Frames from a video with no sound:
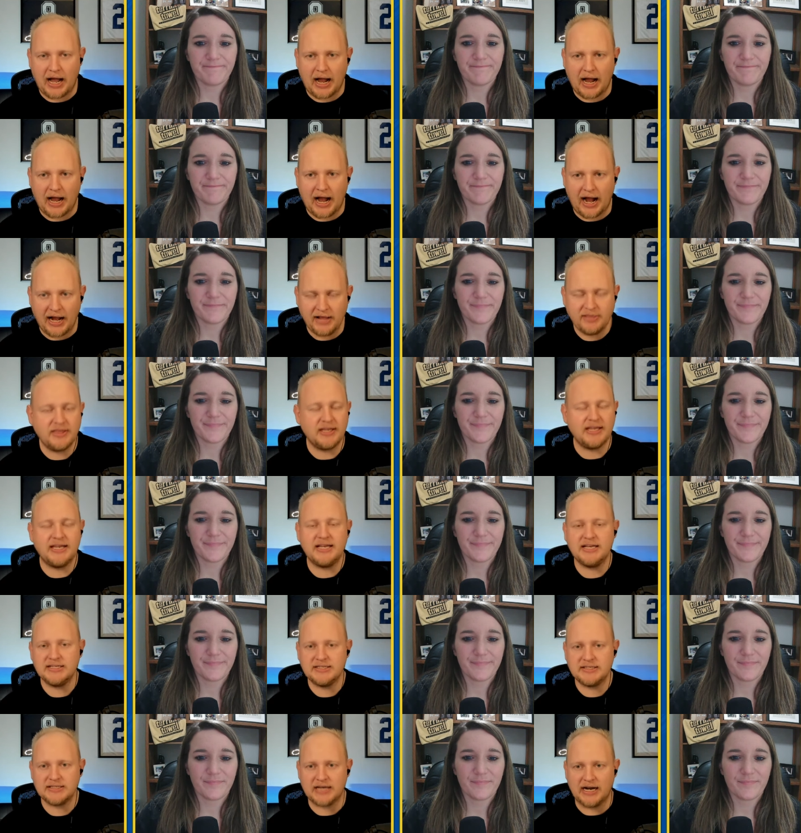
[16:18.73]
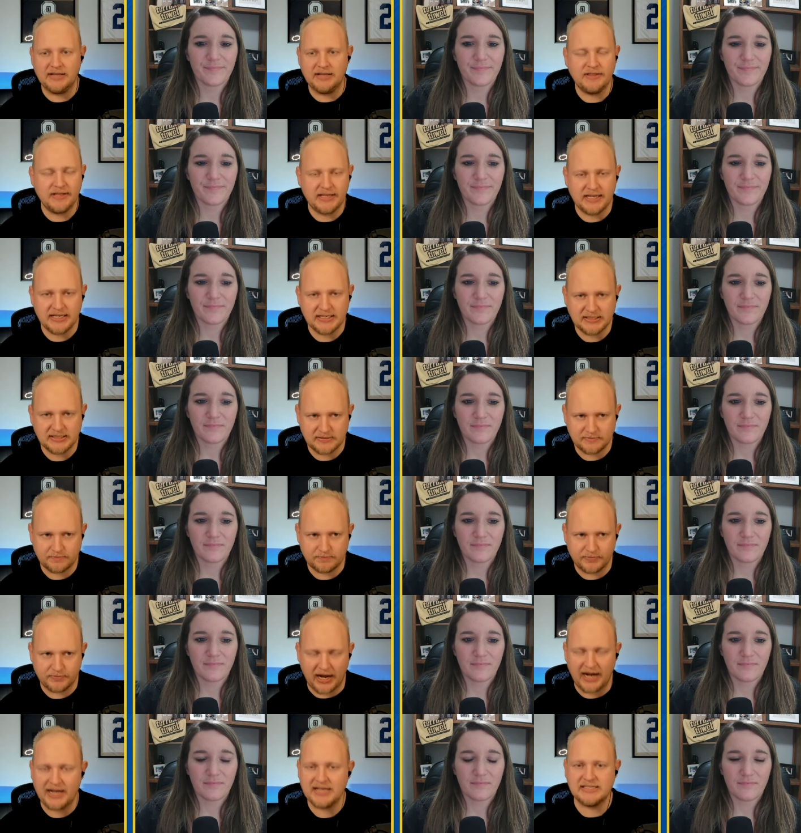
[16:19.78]
Speaker 1: I think his
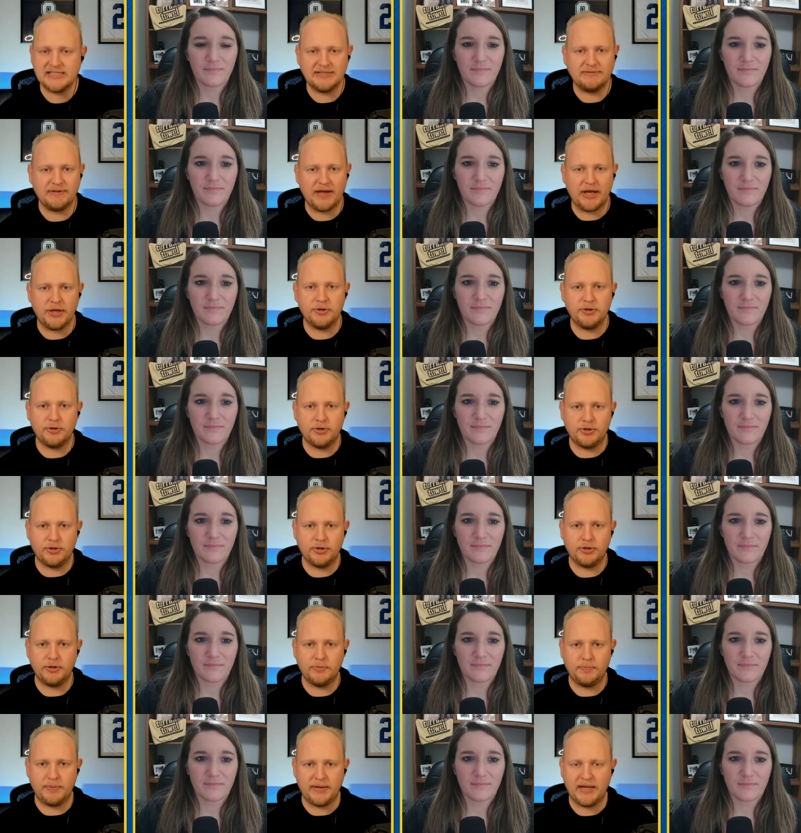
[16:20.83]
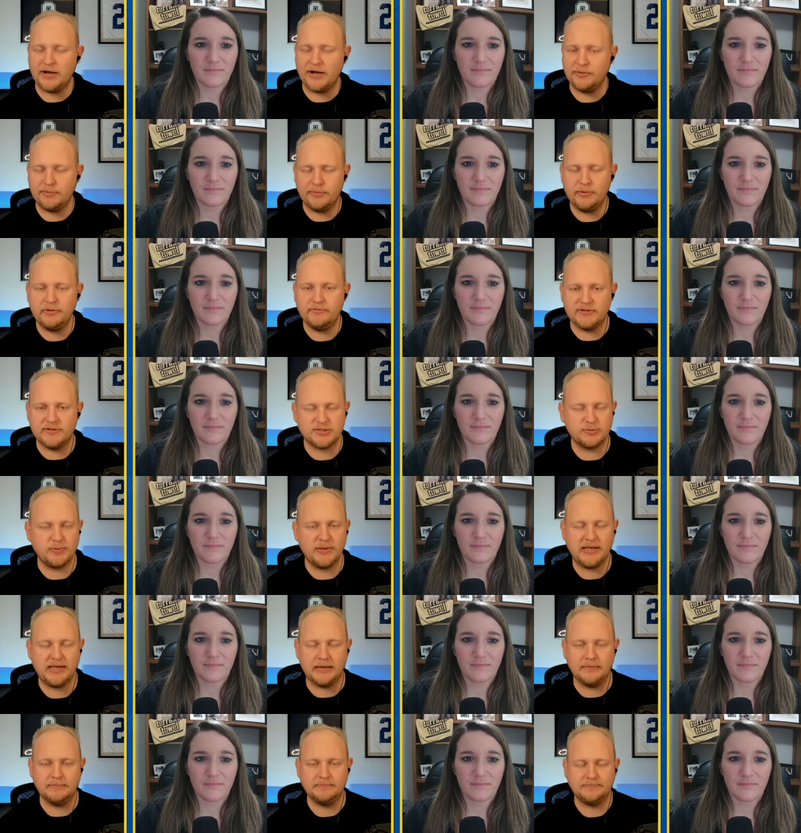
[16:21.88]
dynasty value could be on the move this
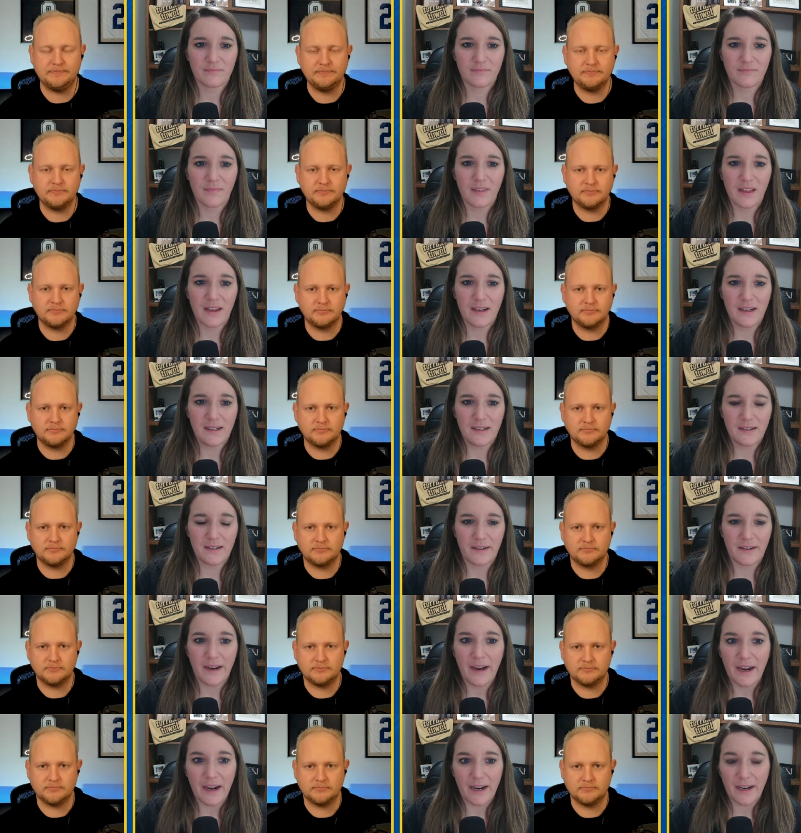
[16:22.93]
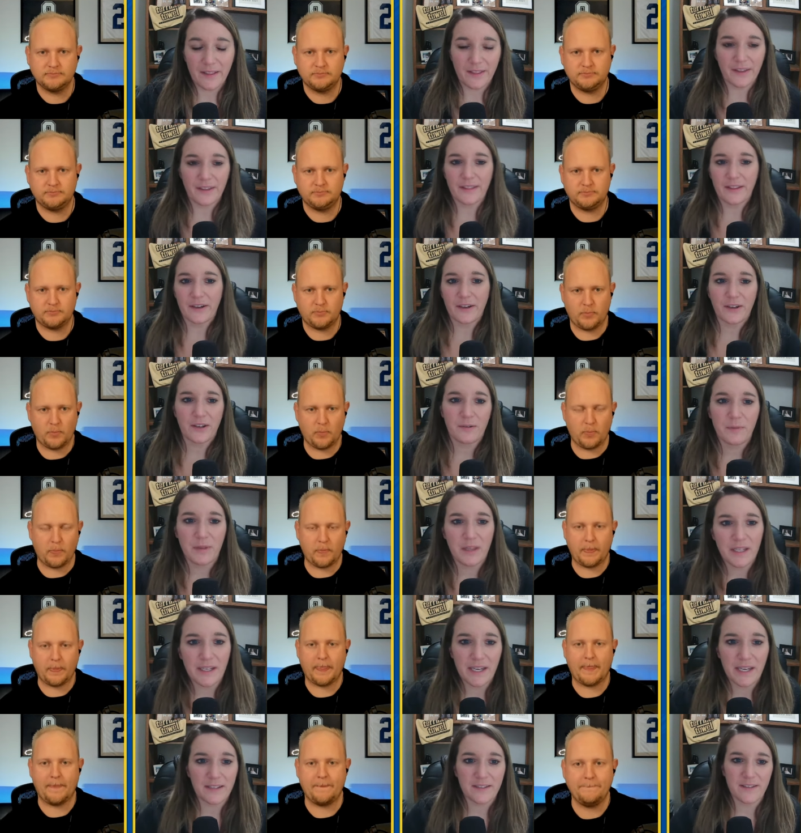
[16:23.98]
weekend.
Speaker 2: Yeah, I think that could be
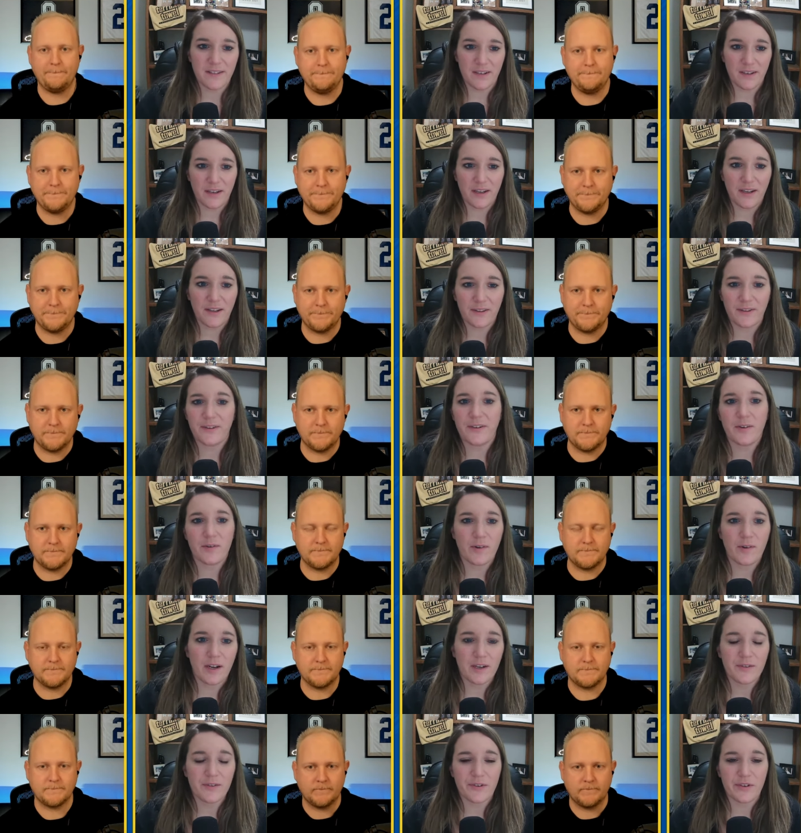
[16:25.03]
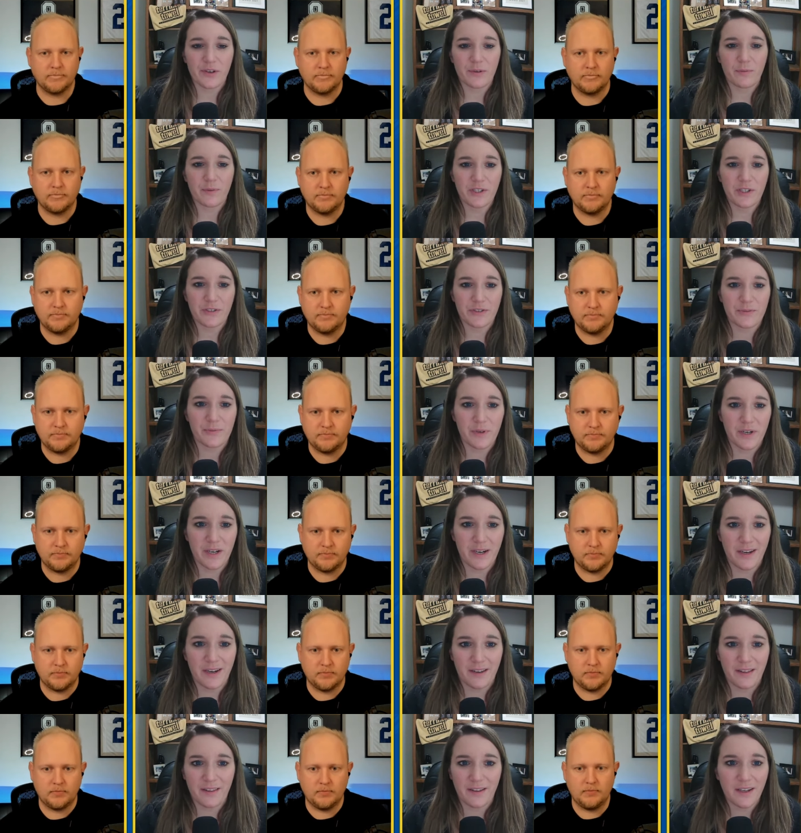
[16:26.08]
the case in either direction, which is
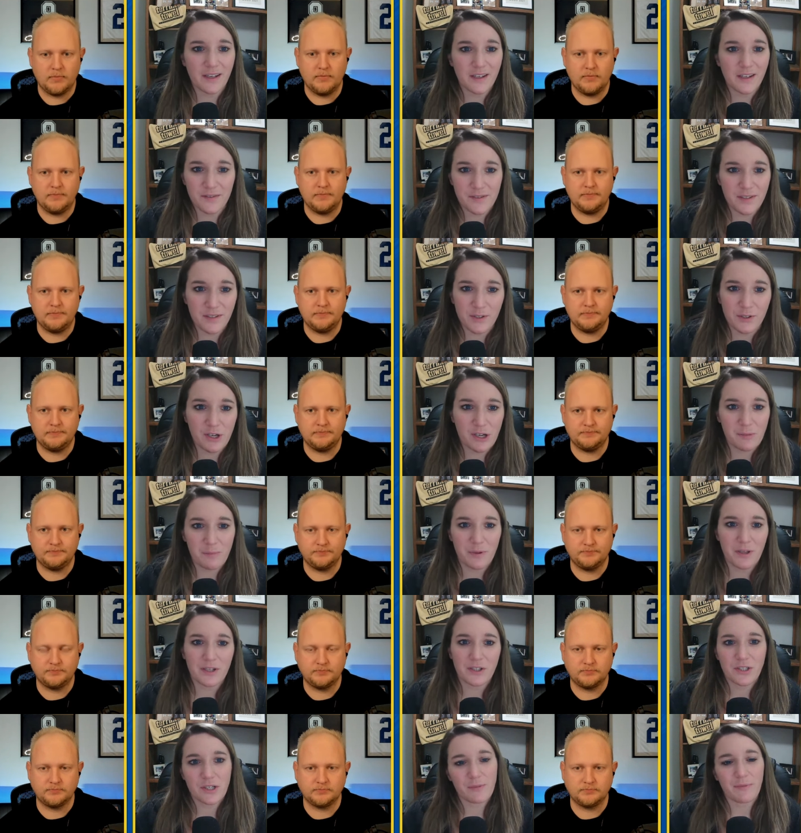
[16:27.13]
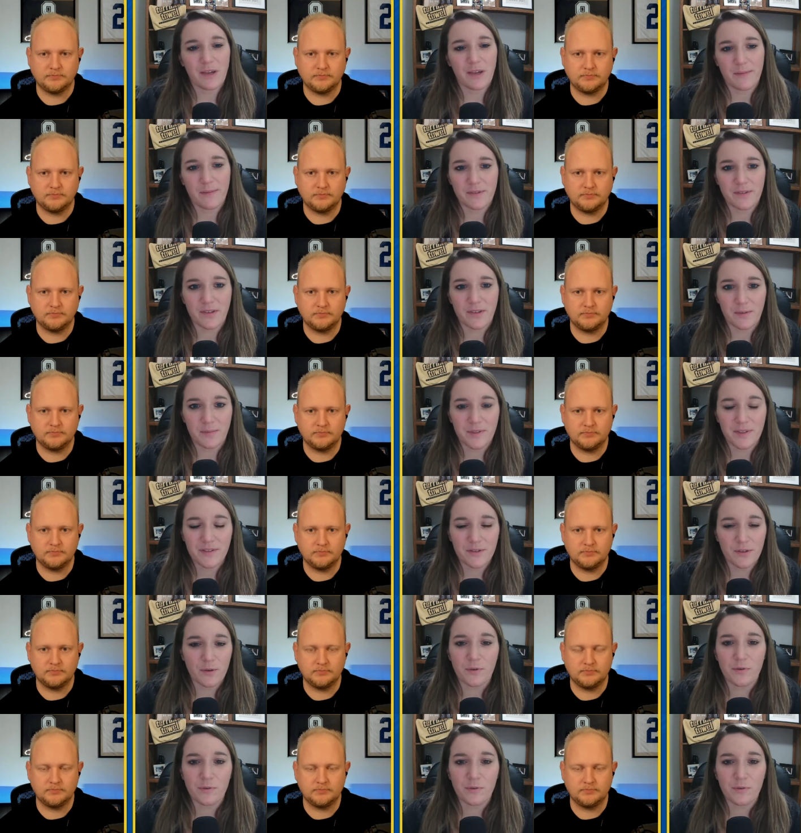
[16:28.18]
why the AFC Championship game is going to be so